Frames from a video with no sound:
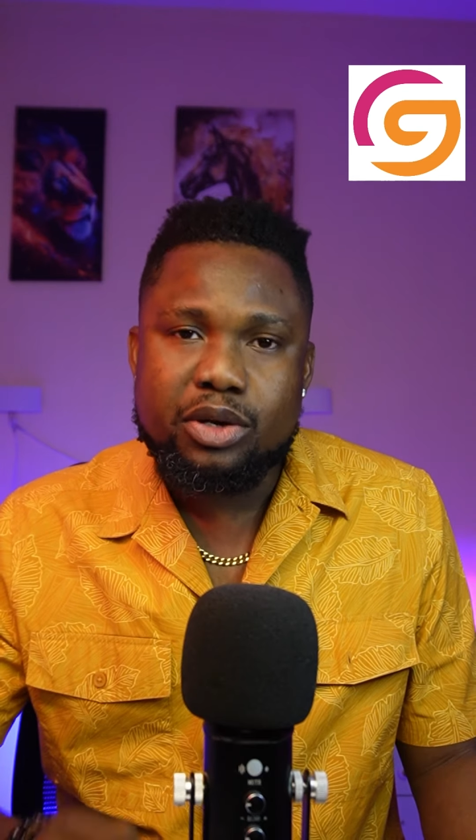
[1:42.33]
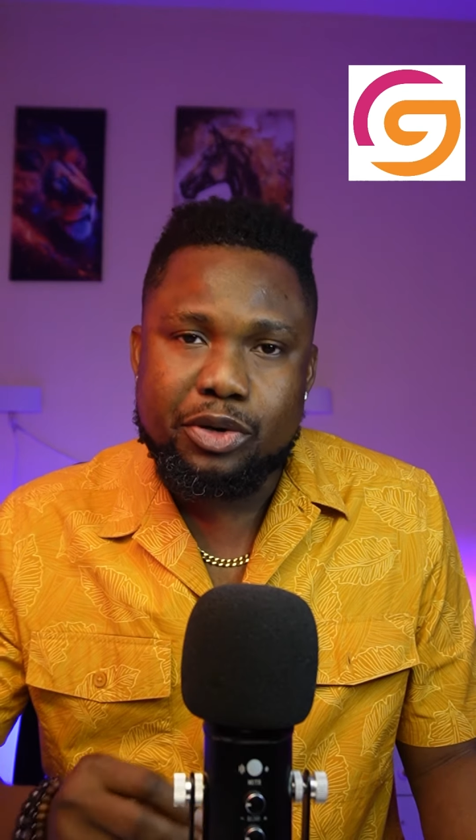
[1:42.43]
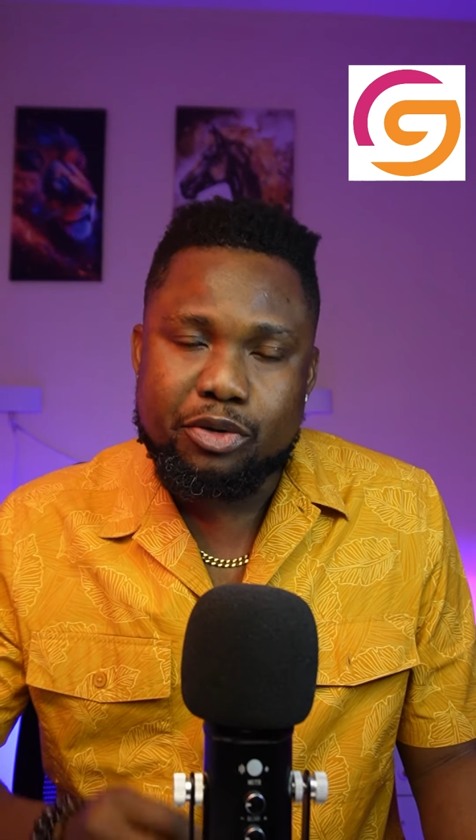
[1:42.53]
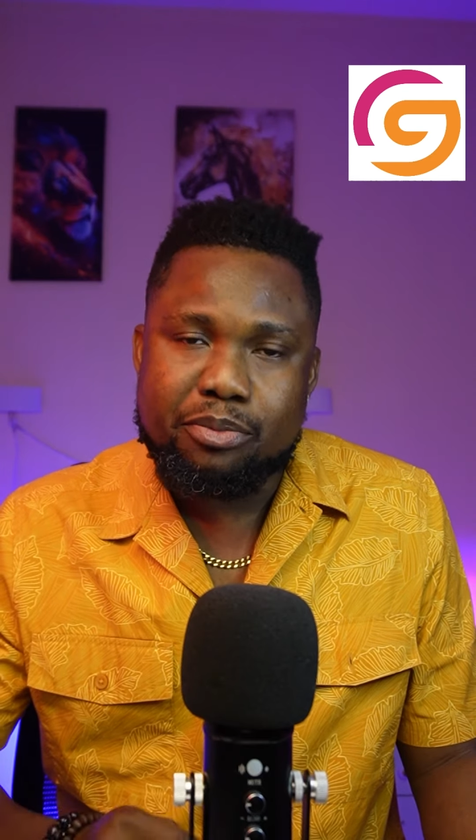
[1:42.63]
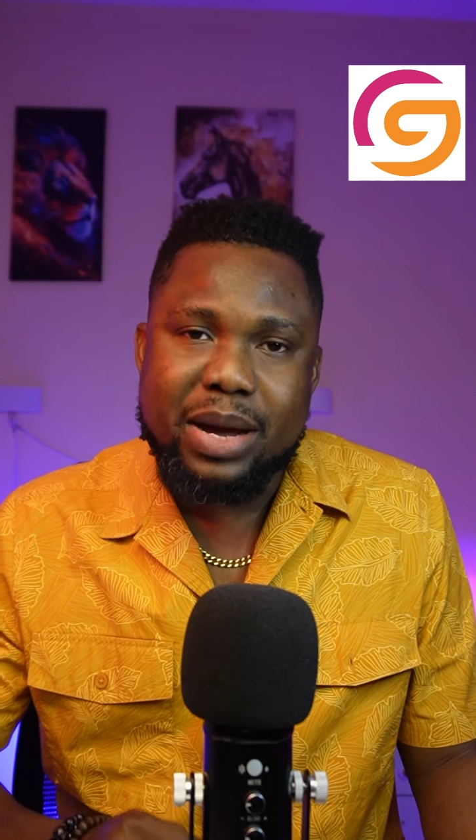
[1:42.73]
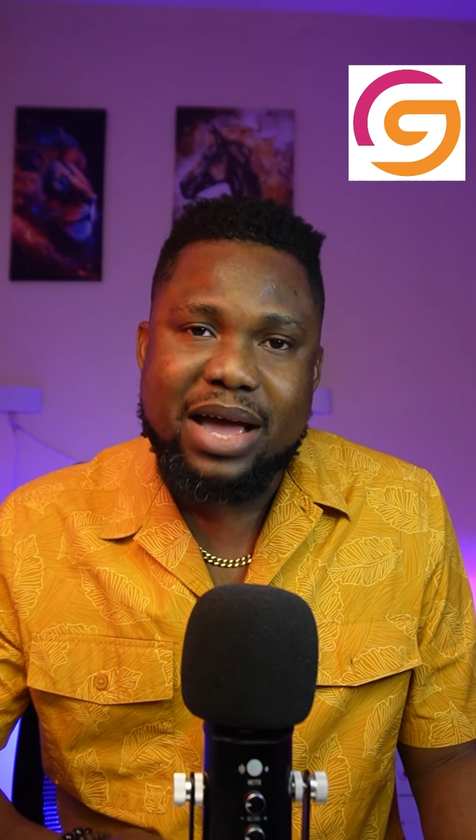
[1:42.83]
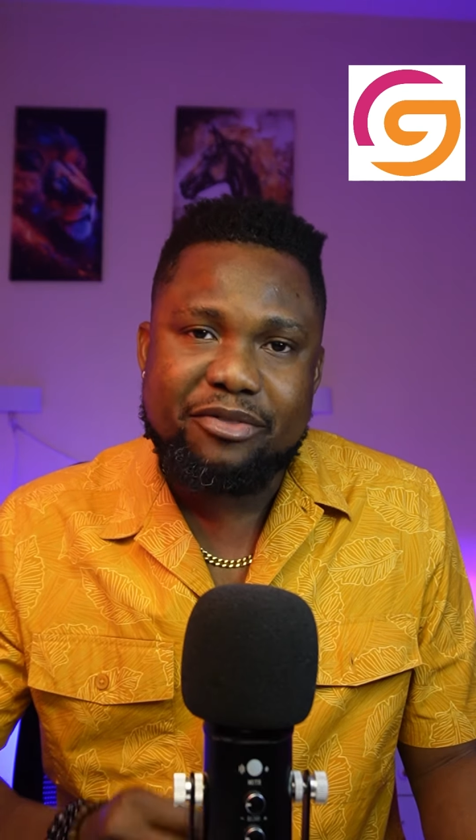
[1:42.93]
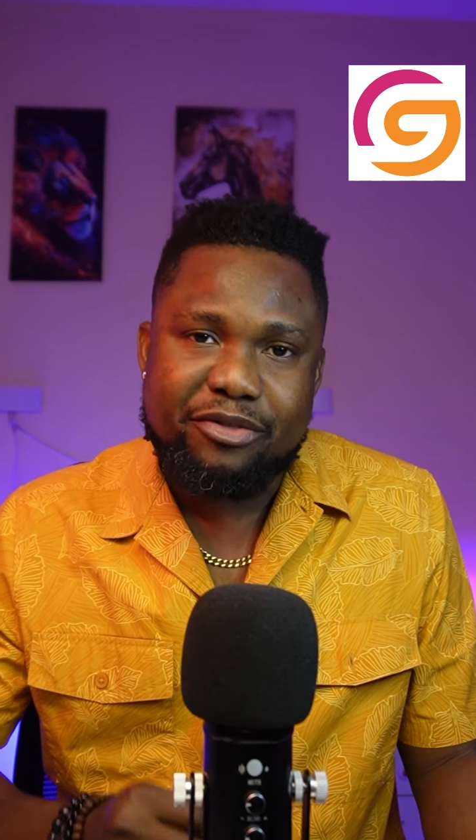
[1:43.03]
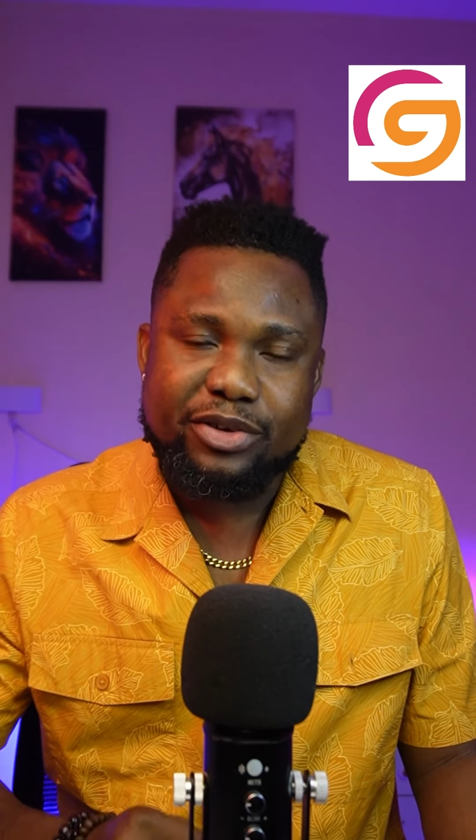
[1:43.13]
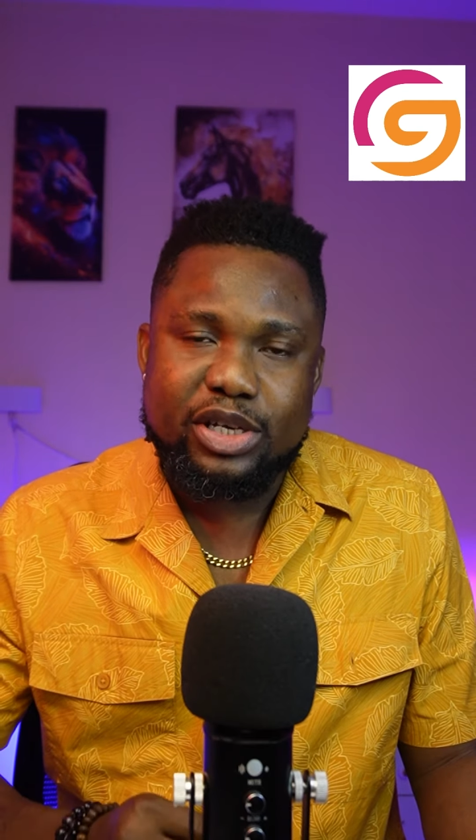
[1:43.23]
Dubai
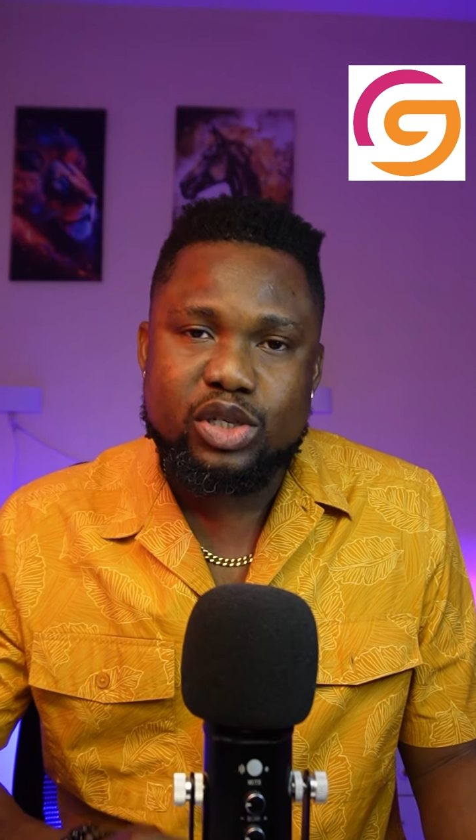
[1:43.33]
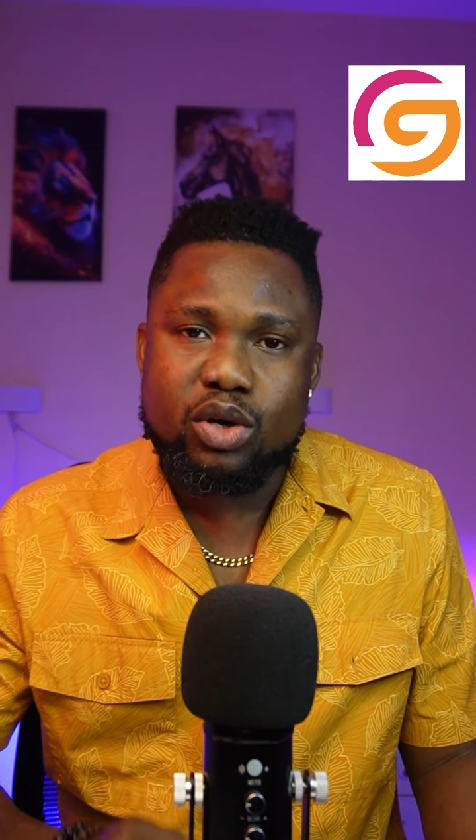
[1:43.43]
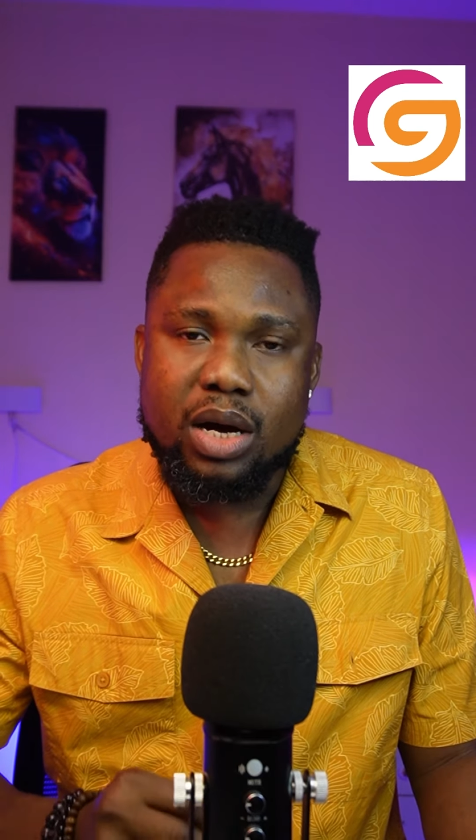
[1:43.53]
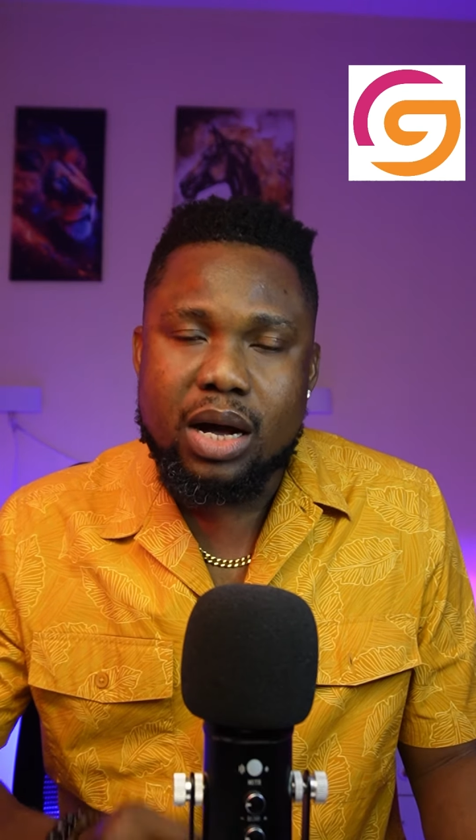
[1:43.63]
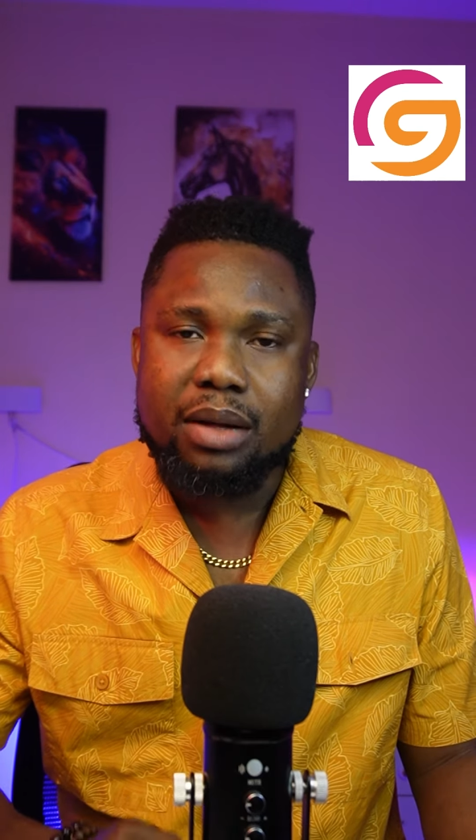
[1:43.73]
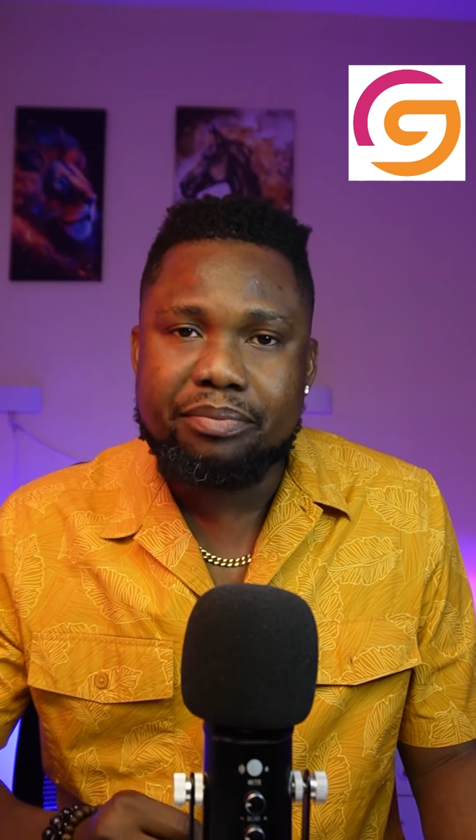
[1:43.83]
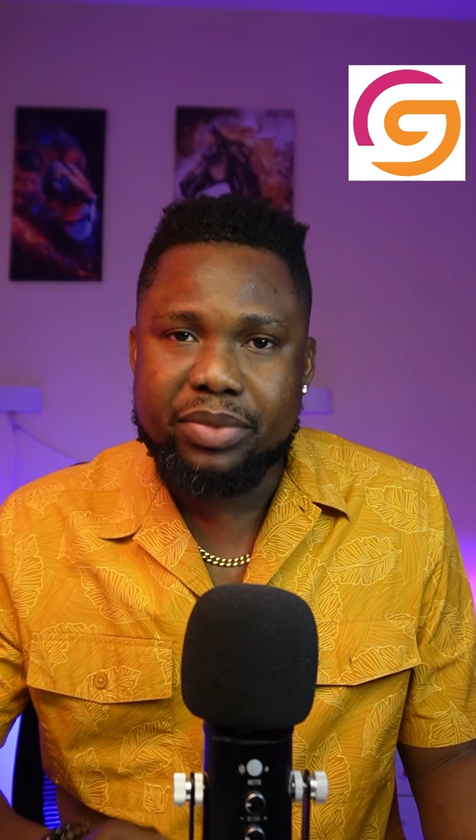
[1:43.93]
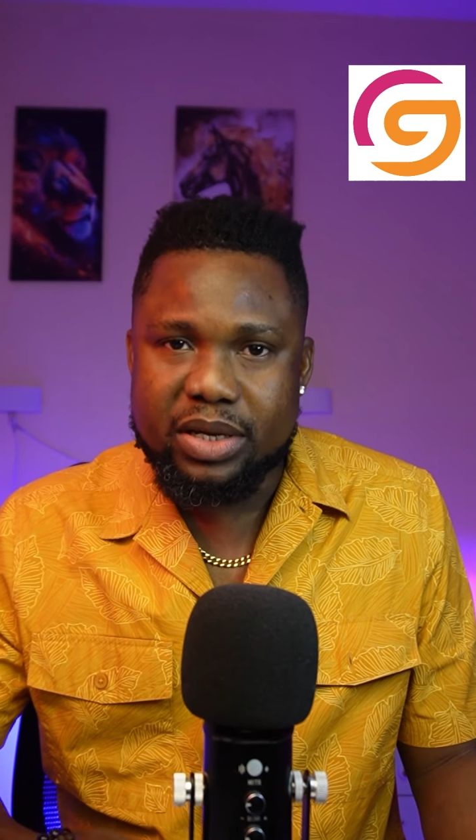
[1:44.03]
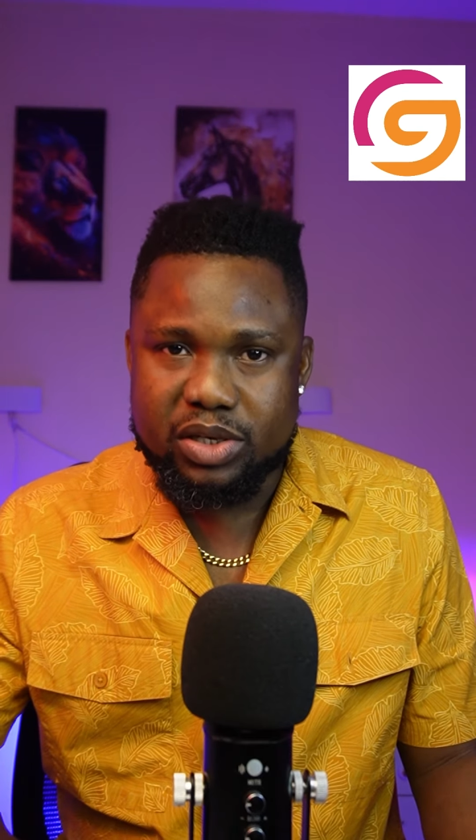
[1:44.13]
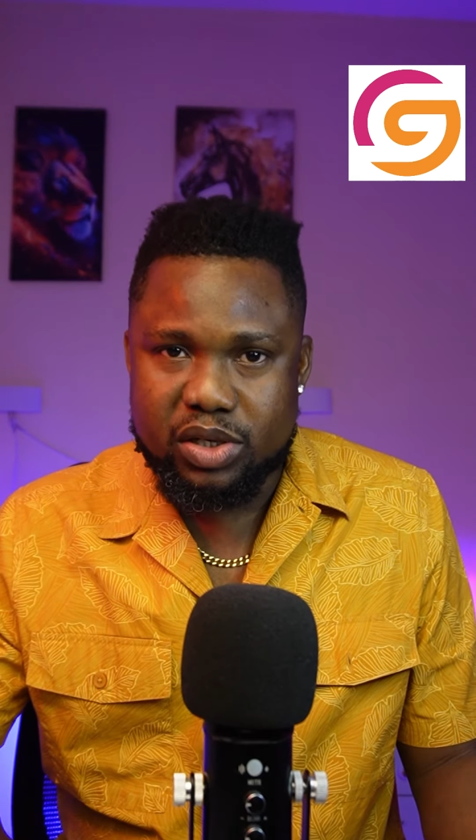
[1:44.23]
free zone
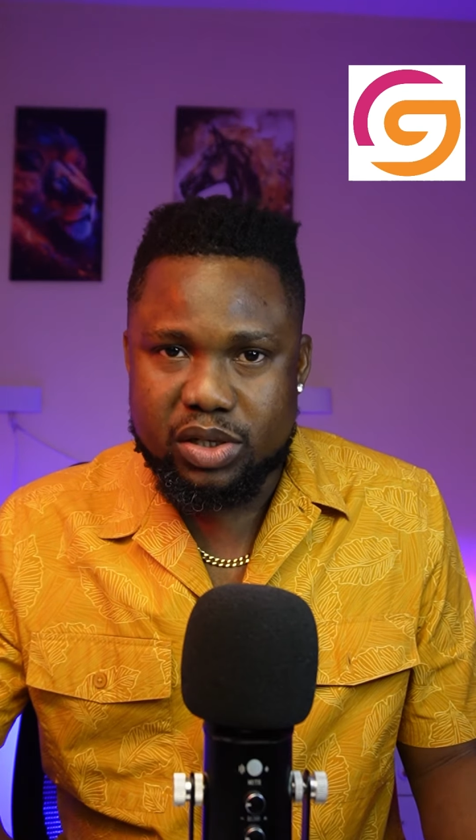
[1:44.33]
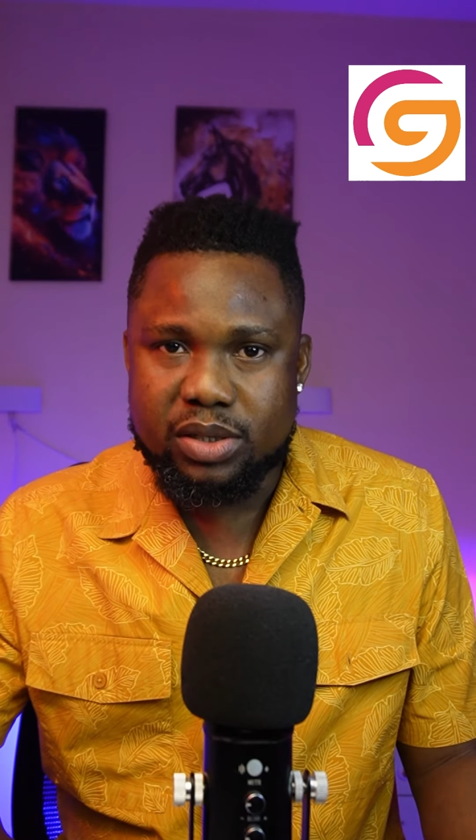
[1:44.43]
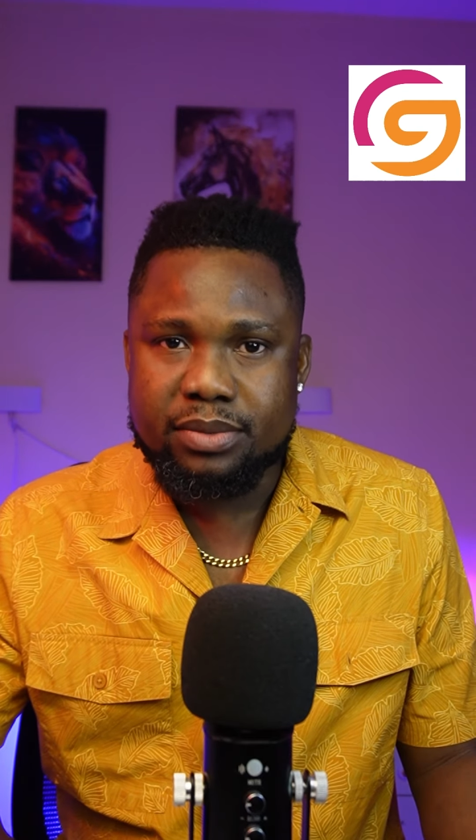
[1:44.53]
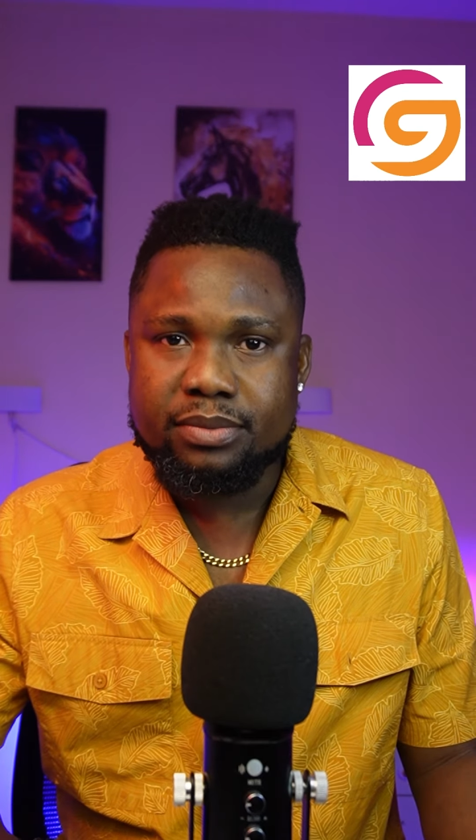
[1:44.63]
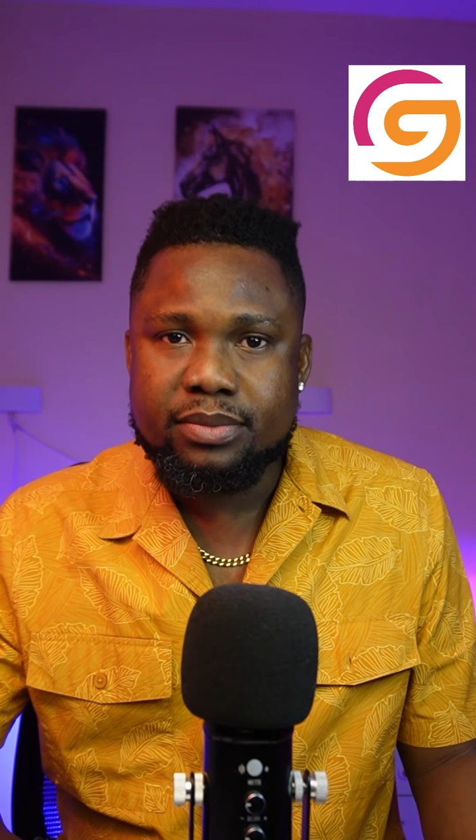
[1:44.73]
companies.